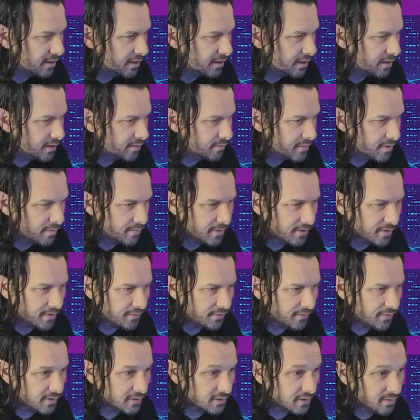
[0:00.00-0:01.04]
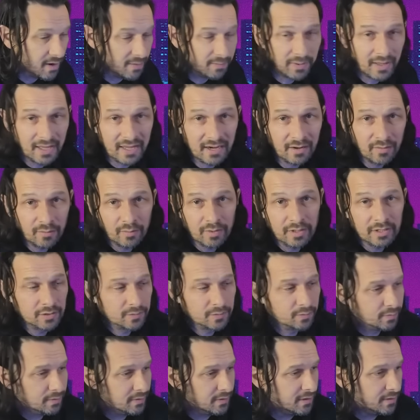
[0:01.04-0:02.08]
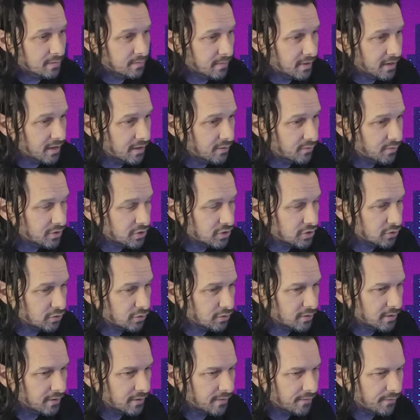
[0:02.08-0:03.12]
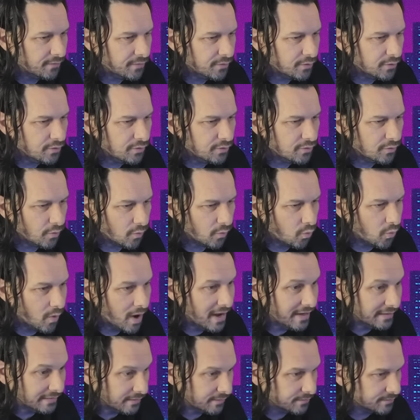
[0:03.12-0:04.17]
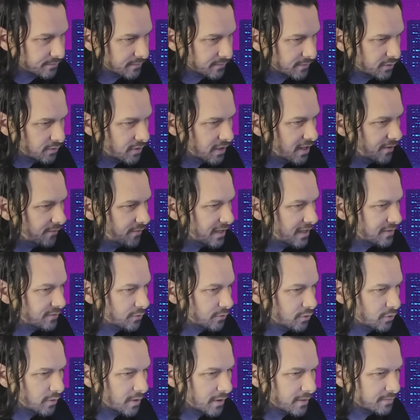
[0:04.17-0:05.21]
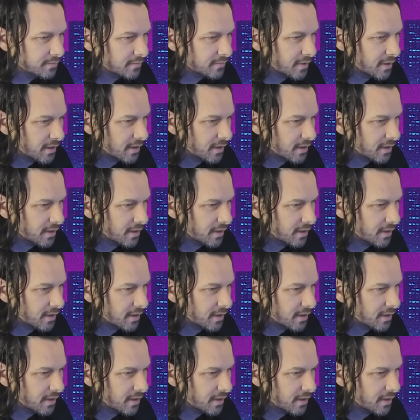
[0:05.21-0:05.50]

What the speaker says: I remember the first time I played it was with my original Voodoo 1, 3DFX Voodoo 1.